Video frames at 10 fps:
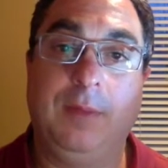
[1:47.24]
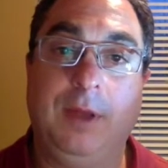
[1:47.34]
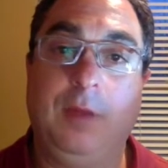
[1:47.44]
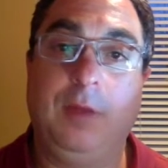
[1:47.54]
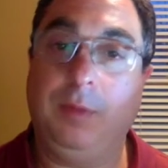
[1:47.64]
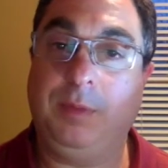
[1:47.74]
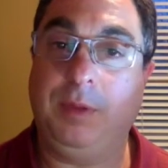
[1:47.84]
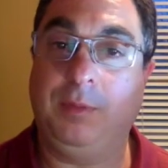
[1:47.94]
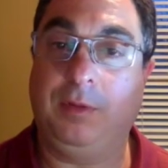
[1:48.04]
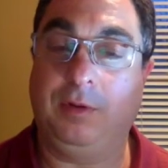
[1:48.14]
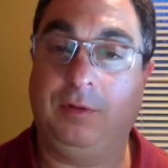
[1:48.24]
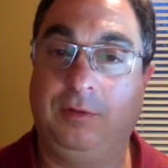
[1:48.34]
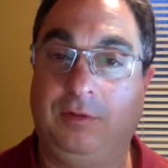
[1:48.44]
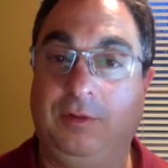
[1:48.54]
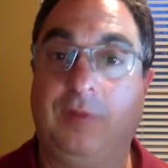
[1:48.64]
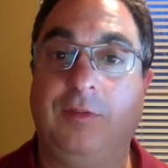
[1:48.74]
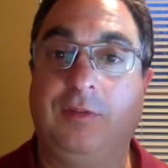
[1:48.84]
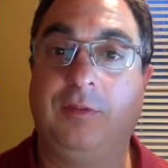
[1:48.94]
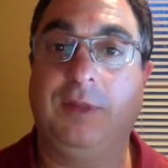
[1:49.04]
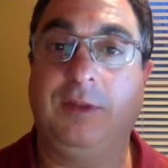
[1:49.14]
helping people discover
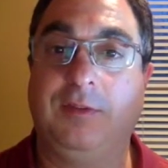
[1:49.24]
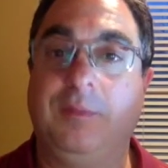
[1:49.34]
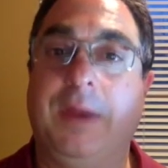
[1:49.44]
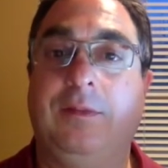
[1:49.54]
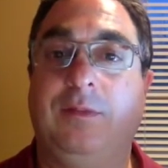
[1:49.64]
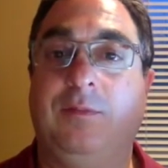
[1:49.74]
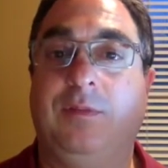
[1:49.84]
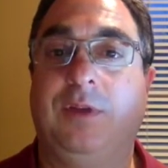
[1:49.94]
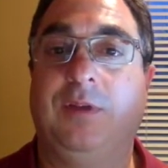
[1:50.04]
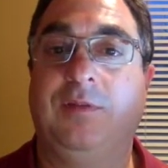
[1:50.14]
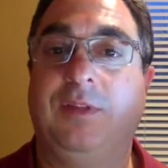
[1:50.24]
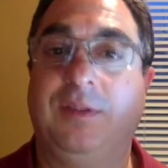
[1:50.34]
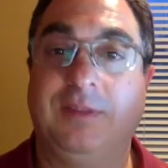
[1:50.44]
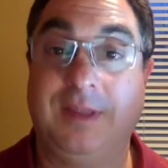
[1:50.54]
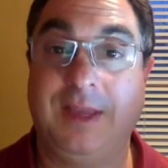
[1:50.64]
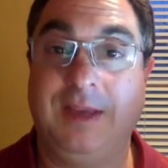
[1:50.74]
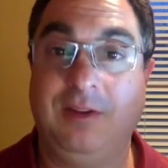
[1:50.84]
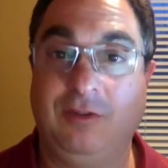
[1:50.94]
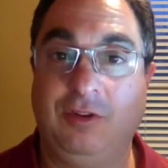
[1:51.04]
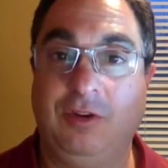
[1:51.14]
some things about themselves, things that they
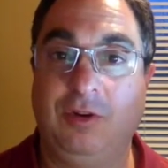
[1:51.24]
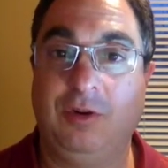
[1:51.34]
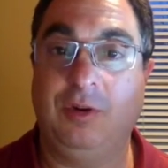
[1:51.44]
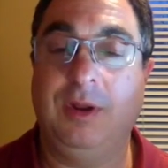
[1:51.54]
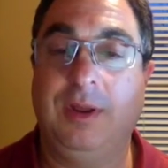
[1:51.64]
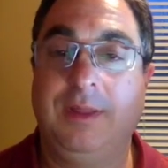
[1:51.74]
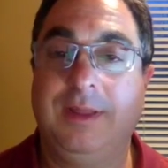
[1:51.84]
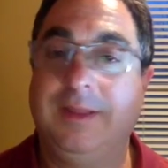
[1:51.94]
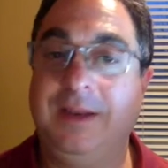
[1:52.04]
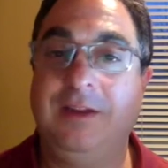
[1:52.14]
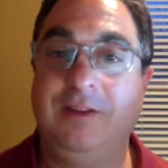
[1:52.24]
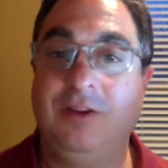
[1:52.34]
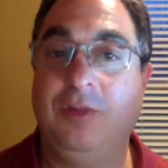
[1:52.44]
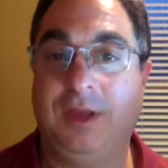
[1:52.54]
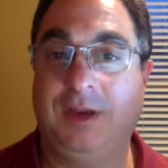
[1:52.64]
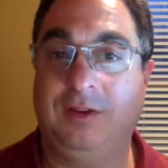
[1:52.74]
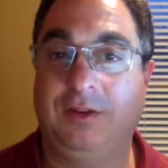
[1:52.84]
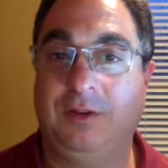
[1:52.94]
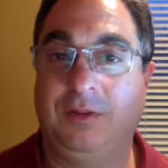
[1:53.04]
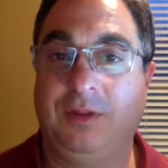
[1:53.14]
can do that they didn't know they could
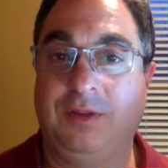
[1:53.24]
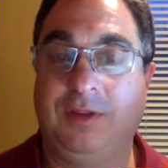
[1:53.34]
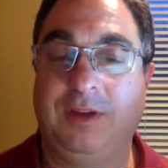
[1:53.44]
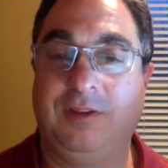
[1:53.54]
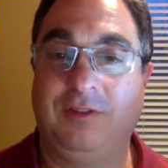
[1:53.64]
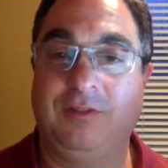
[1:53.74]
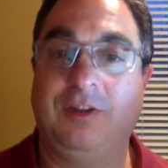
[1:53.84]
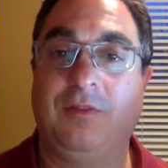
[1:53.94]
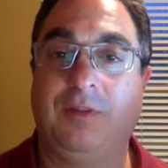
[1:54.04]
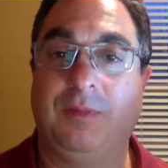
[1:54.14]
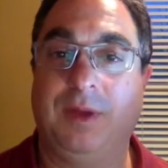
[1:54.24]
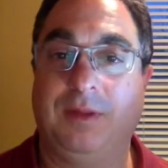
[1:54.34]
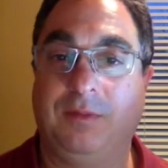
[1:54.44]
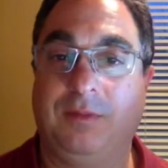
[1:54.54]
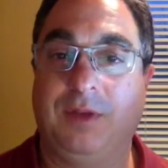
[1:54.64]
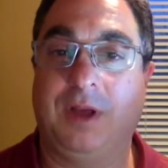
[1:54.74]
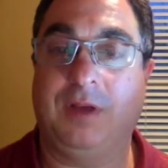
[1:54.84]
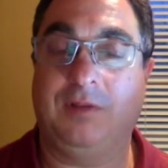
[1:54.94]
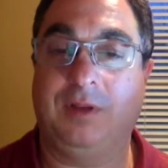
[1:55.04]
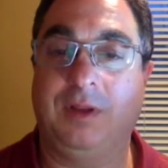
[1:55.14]
do, things they could discover about
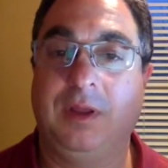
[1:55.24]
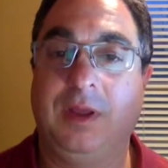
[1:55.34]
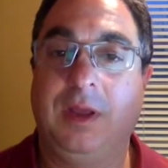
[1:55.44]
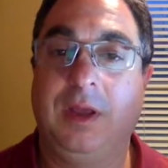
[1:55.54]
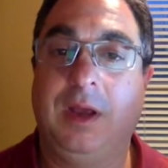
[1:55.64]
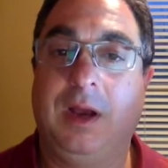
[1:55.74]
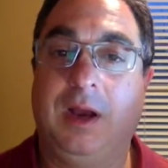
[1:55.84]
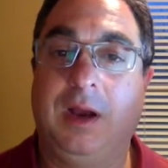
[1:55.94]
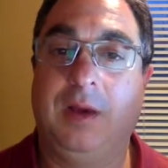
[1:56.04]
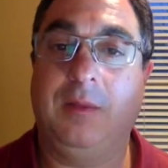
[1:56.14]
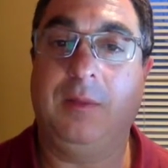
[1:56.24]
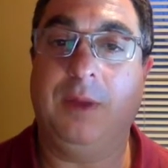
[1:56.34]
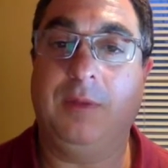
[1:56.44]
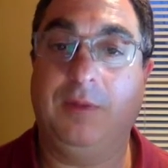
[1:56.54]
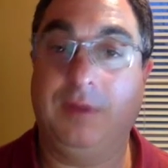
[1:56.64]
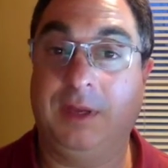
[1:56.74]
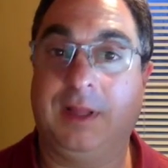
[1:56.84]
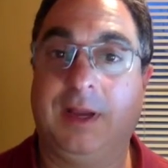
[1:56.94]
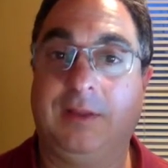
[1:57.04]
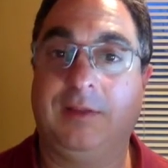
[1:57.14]
themselves. And I really get a
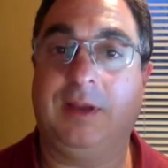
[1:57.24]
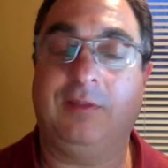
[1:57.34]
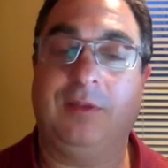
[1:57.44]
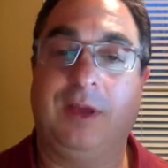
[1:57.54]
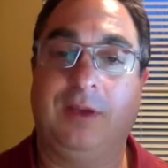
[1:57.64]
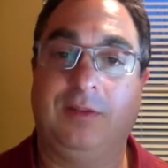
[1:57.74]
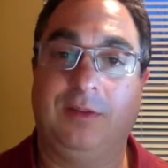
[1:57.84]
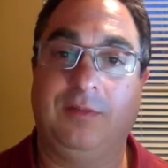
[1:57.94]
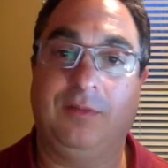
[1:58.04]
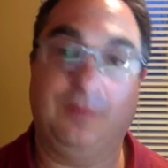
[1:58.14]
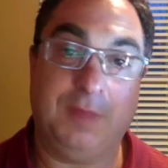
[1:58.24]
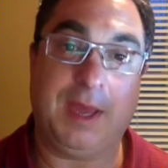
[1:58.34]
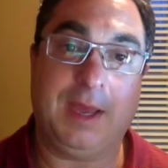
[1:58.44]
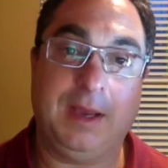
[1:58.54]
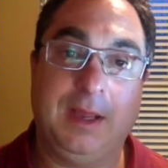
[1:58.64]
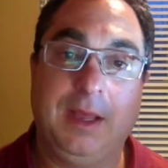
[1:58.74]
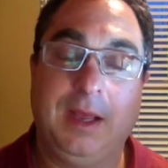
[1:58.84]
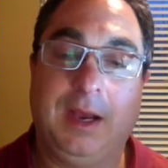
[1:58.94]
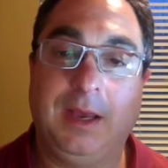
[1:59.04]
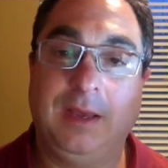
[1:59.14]
lot of satisfaction from that.
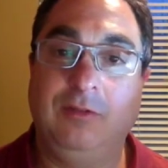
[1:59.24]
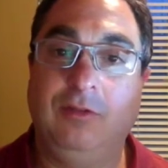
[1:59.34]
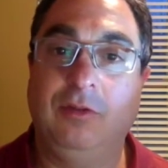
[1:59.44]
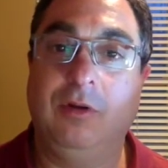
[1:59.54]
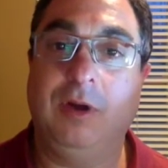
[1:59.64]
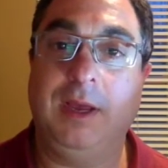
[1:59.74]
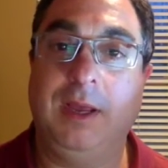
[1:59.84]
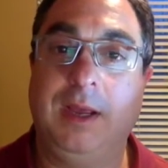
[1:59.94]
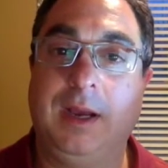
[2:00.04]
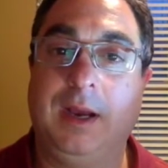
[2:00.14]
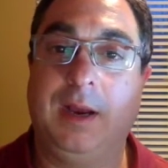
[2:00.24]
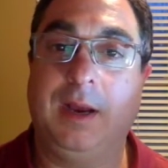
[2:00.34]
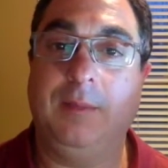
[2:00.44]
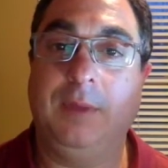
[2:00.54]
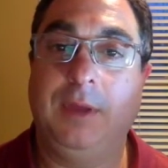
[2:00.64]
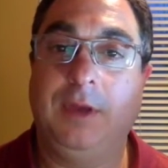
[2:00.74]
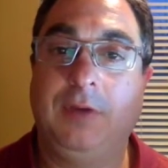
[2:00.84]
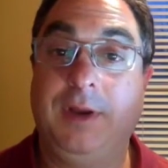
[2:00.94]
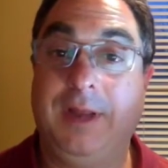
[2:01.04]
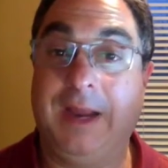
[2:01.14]
I enjoy
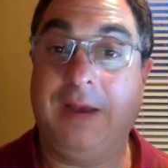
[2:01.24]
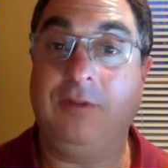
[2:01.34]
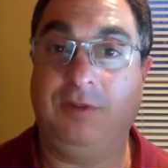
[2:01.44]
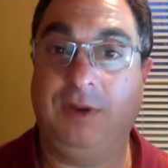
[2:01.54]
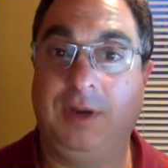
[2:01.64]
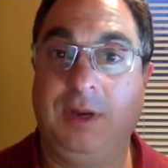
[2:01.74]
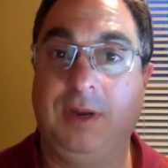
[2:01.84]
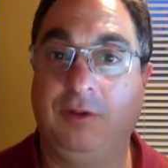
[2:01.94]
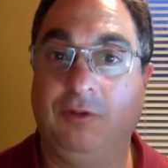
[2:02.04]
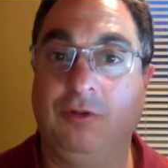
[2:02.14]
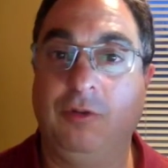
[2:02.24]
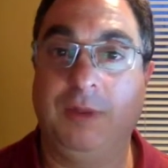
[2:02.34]
creating energy in a group